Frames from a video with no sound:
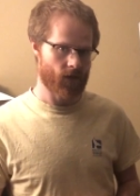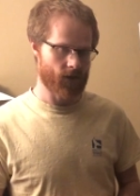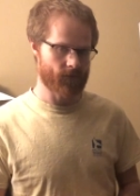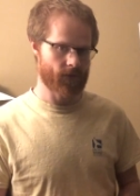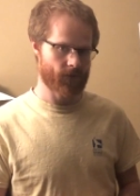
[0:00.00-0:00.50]

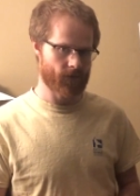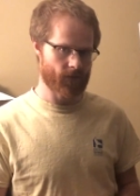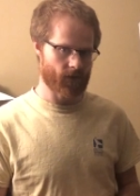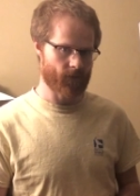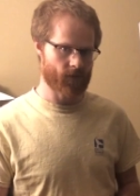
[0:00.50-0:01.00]
of
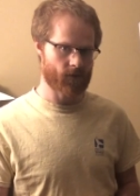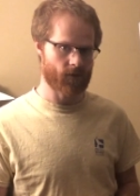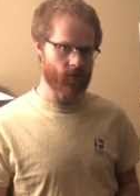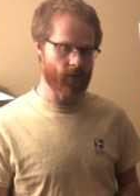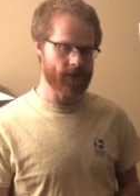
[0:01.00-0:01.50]
different chemical
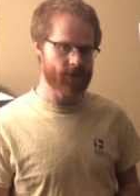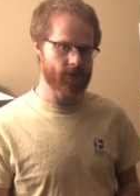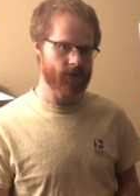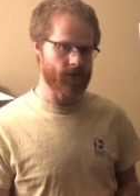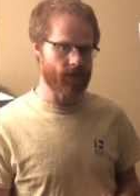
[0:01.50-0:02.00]

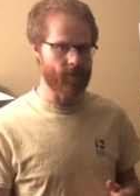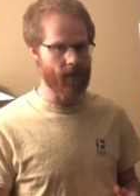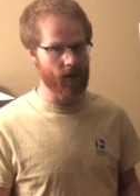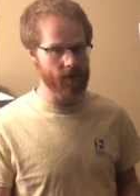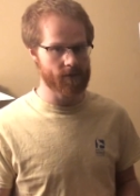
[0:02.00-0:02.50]
equations that are
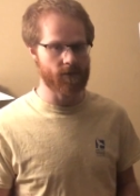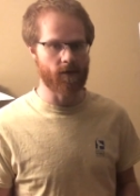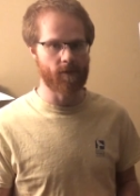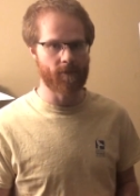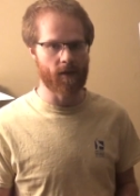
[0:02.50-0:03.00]
balanced and
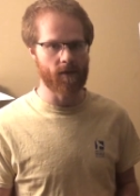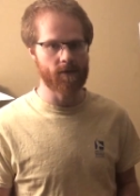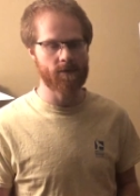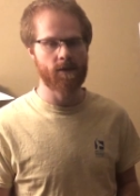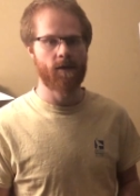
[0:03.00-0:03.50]

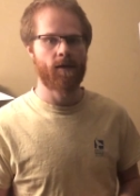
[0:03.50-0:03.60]
unbalanced,